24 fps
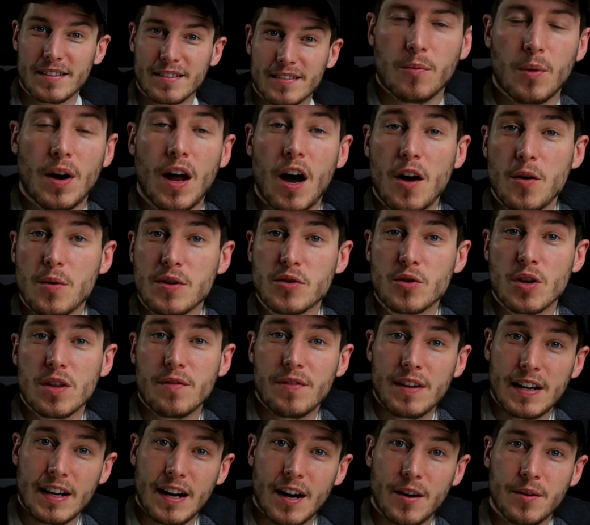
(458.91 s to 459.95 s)
Well, I hope you enjoyed the
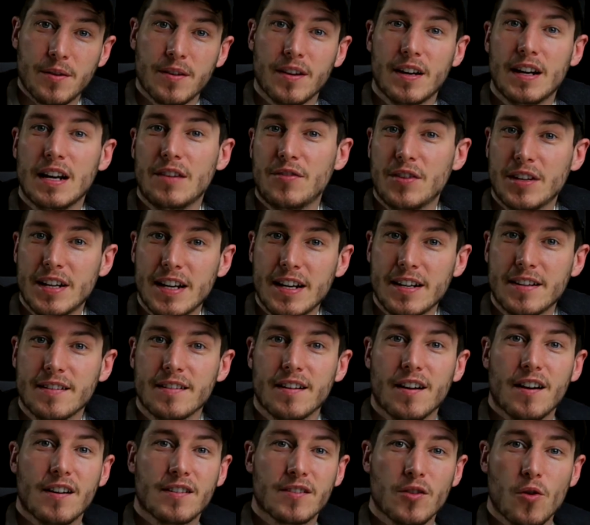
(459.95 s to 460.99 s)
video. And if you did,
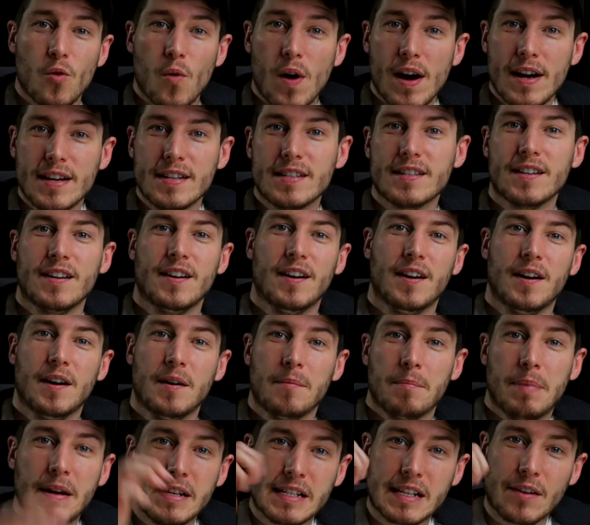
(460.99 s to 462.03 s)
as always,
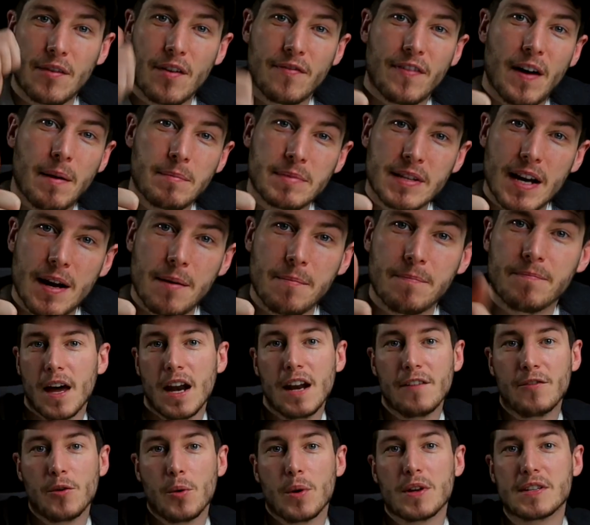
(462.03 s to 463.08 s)
please give it a thumbs up. And
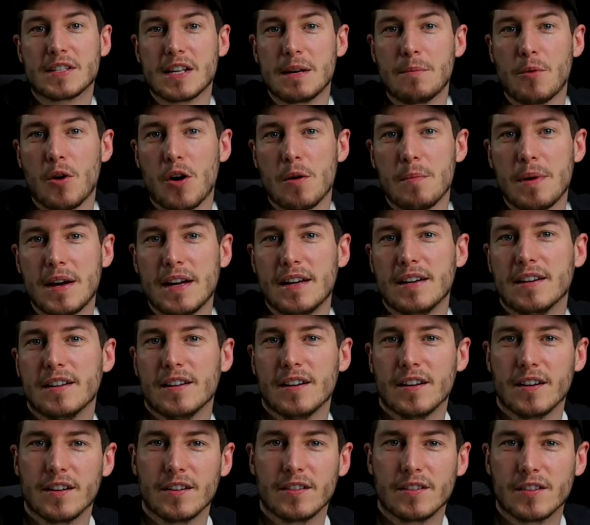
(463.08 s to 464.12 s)
if you want to see more of me,
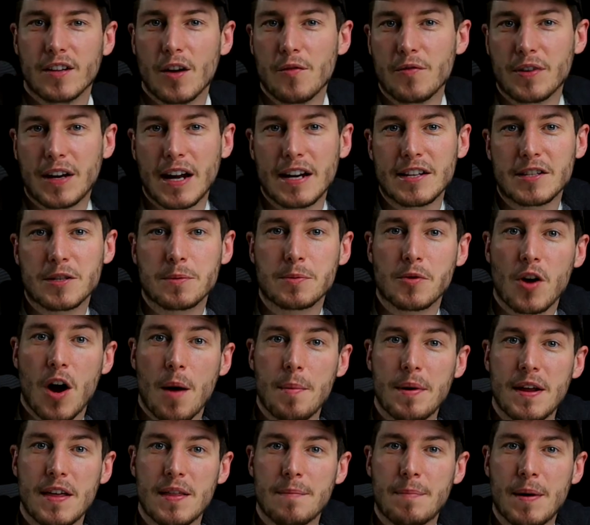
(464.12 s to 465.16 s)
don't forget to subscribe
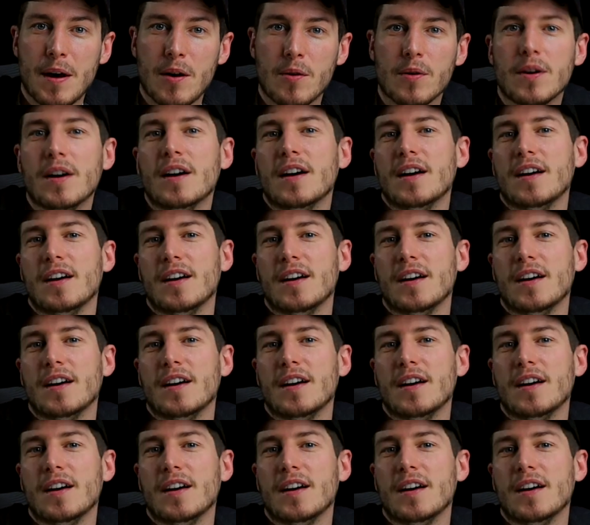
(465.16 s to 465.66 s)
and hit the bell.